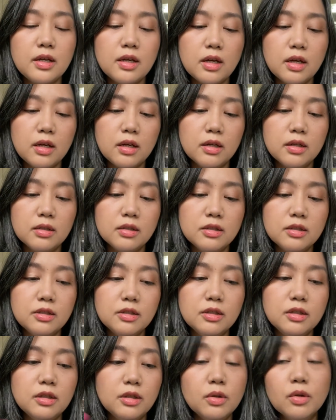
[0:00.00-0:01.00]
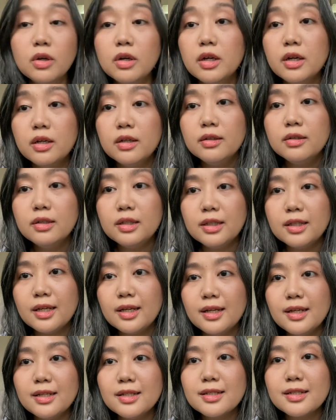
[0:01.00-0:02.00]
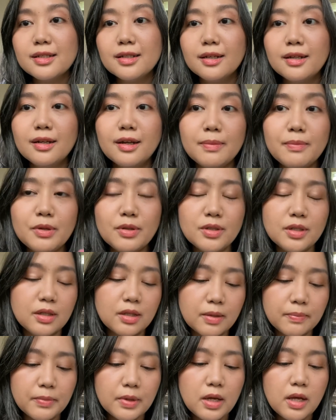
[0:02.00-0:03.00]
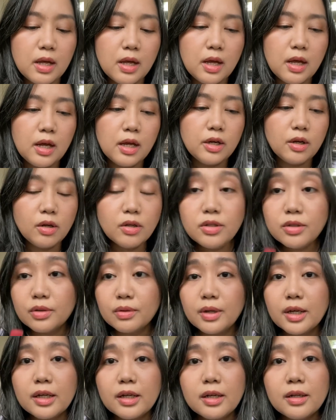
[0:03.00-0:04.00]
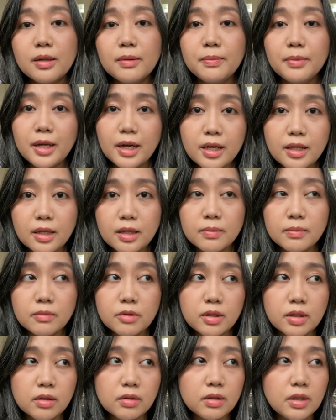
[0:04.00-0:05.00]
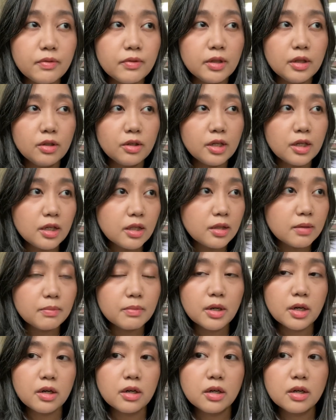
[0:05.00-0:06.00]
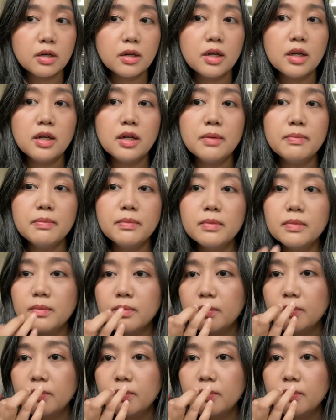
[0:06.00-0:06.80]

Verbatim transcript: uh, to the look in case i'm using them and also i can apply them without even looking in the mirror and i'm